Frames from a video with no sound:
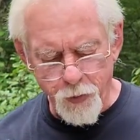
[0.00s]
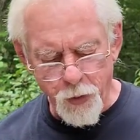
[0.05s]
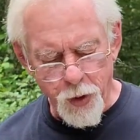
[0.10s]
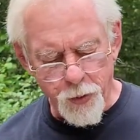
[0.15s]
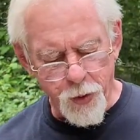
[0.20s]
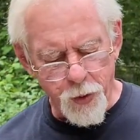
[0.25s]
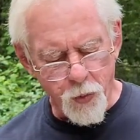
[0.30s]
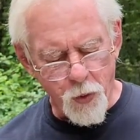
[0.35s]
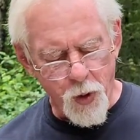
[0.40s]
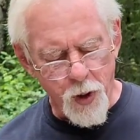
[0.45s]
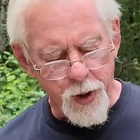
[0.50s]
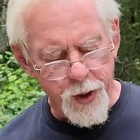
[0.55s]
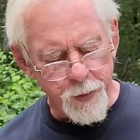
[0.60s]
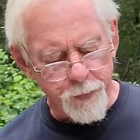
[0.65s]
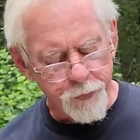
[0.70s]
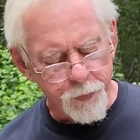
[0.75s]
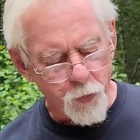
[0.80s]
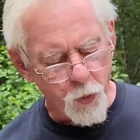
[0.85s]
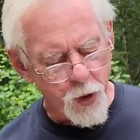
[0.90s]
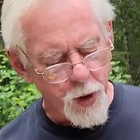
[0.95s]
where we want it,
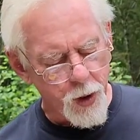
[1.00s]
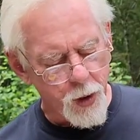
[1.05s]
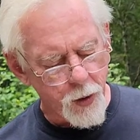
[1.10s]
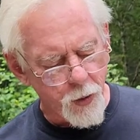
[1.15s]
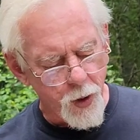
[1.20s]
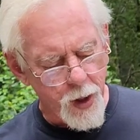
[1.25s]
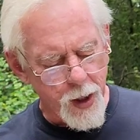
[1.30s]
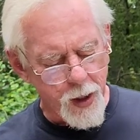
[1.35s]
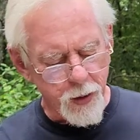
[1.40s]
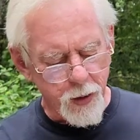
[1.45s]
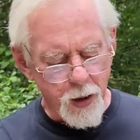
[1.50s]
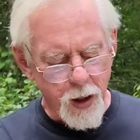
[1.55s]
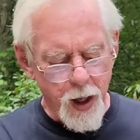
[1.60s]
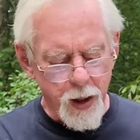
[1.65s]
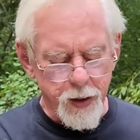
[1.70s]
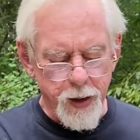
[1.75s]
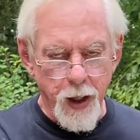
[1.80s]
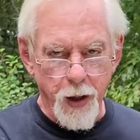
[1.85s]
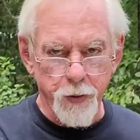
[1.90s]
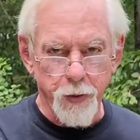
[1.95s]
we're going to go ahead and
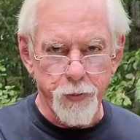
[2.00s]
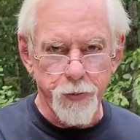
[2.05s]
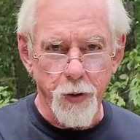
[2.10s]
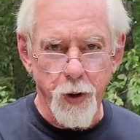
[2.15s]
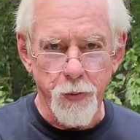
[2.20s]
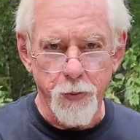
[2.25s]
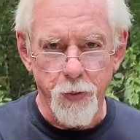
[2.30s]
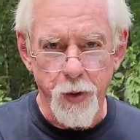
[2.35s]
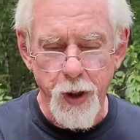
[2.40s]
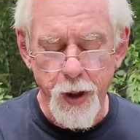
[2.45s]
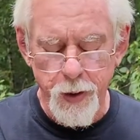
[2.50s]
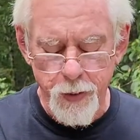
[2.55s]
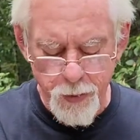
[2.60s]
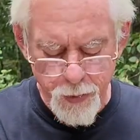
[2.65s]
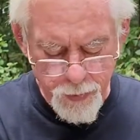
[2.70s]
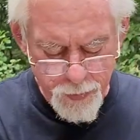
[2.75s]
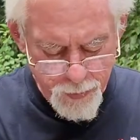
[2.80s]
lock down the front ring.